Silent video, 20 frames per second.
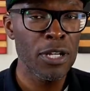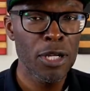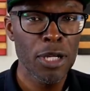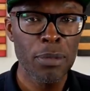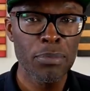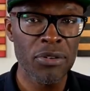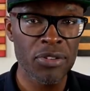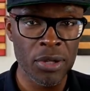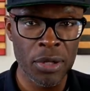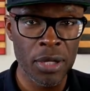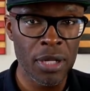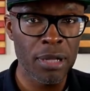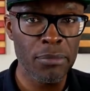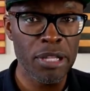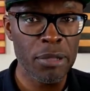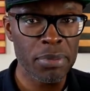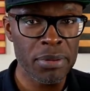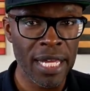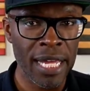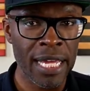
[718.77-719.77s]
pretending to be
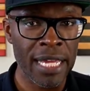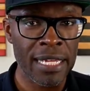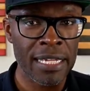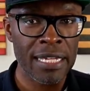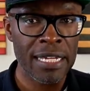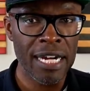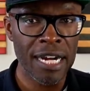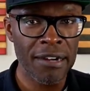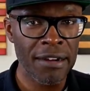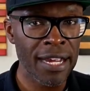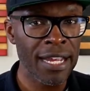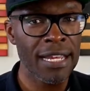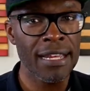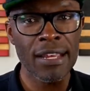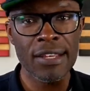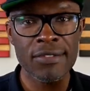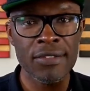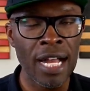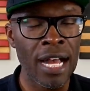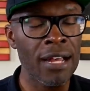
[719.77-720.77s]
black, all right?
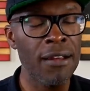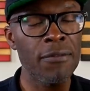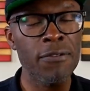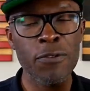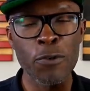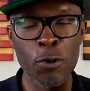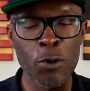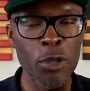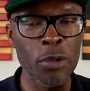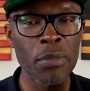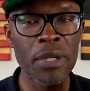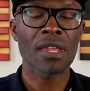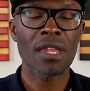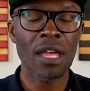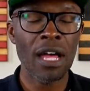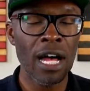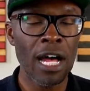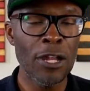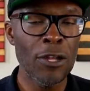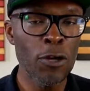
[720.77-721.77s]
It's not fooling me.
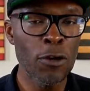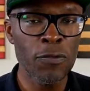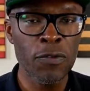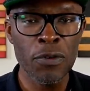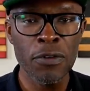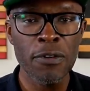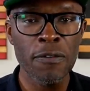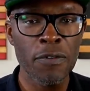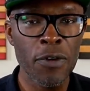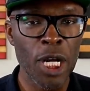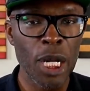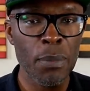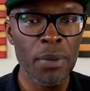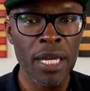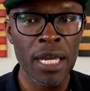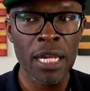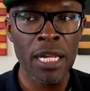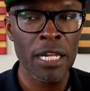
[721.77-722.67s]
I knew from the very beginning